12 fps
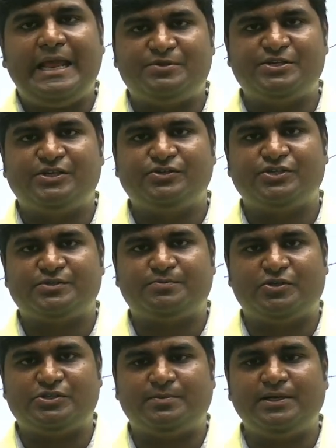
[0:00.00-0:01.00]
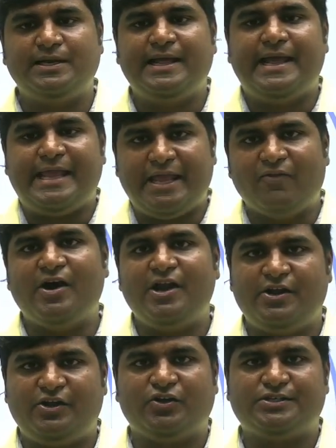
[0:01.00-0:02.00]
MCQs as possible,
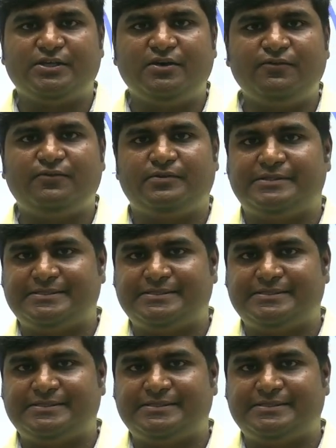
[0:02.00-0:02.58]
evaluate yourself.